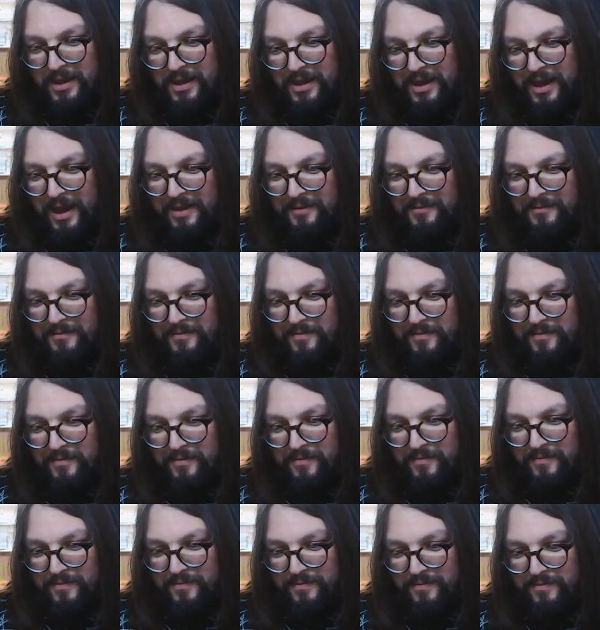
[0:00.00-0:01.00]
I
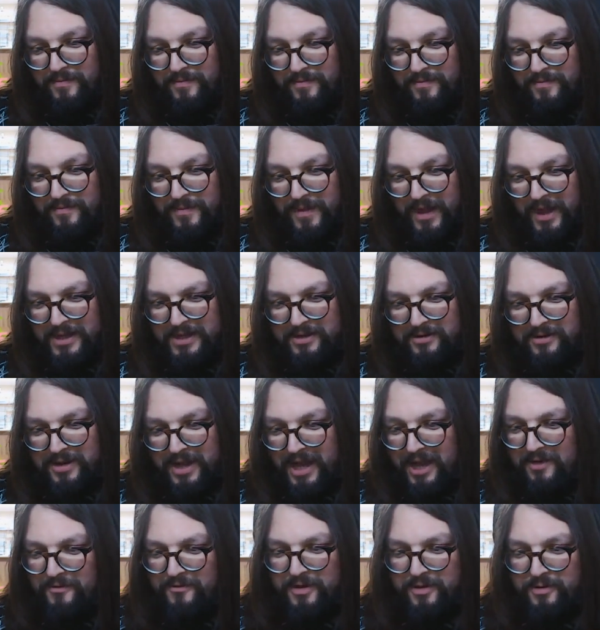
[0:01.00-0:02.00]
do
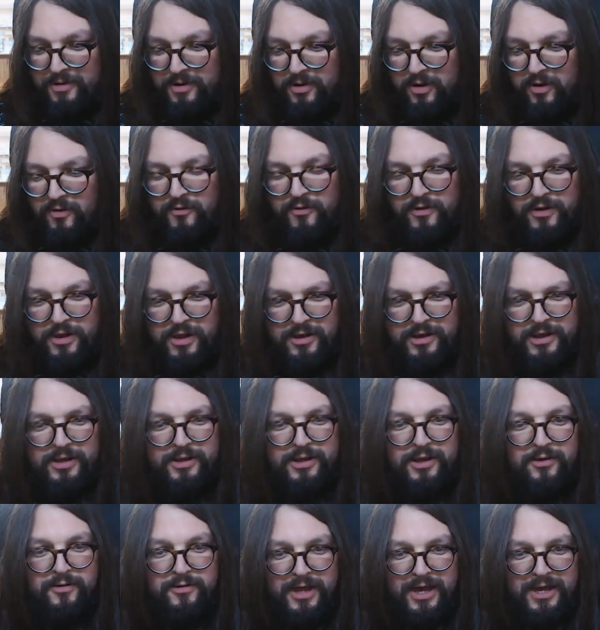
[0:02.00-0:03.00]
care for you an awful lot. You
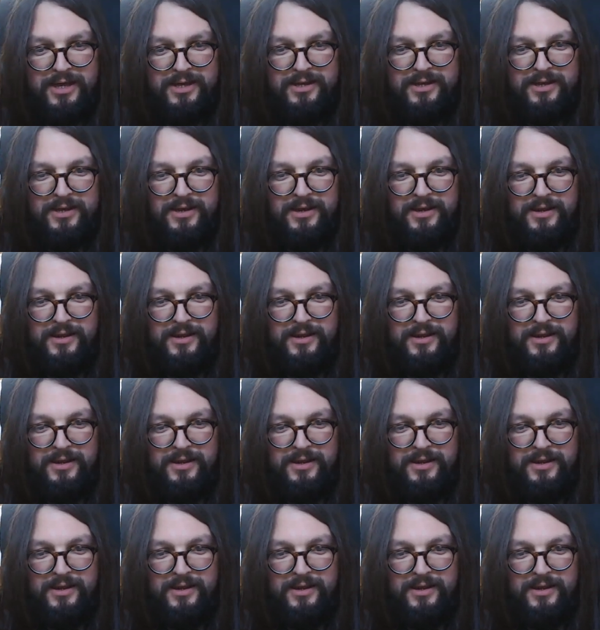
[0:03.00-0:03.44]
know that.